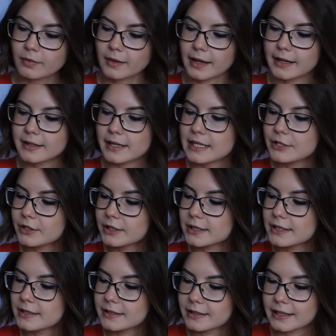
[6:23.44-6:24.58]
And as you can
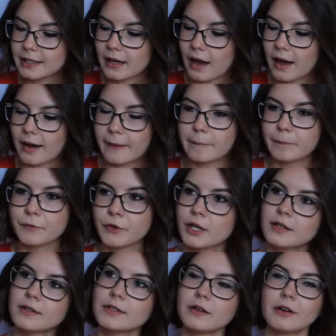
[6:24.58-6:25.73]
see,
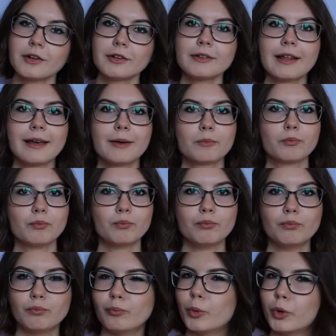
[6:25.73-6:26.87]
these aren't like
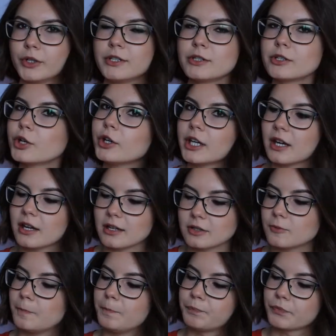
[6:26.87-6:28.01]
moist cookies,
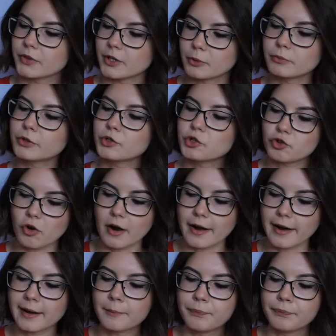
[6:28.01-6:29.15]
they're more
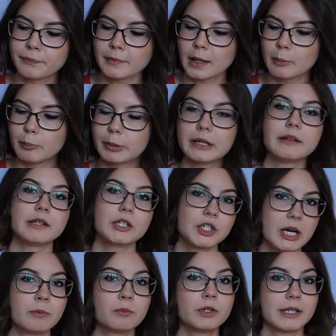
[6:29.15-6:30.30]
dry, but the
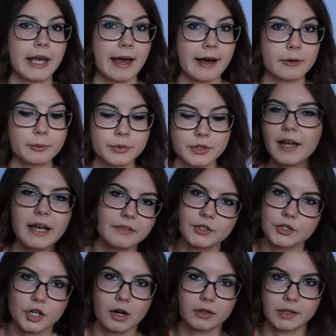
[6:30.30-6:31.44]
jam really helps and the
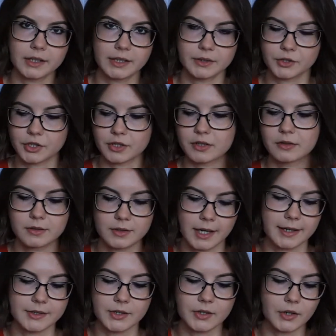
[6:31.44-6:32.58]
chocolate just
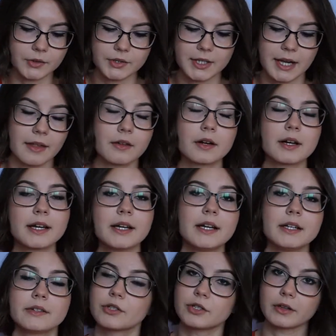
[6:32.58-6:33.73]
ties it all together.
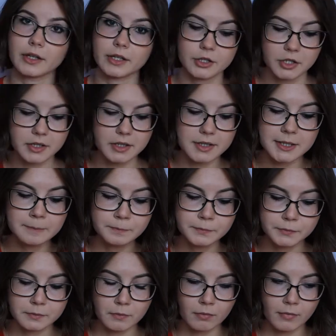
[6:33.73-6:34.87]
It's delicious.
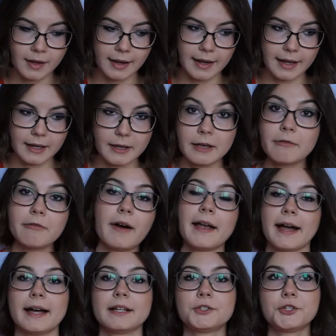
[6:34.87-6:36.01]
If I
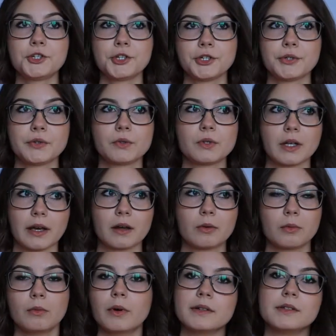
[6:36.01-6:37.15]
had to choose like
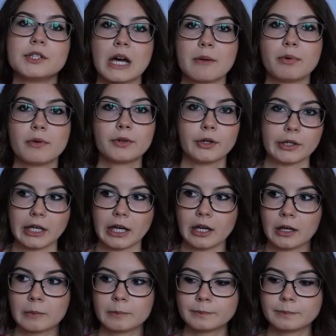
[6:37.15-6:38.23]
one type of cookie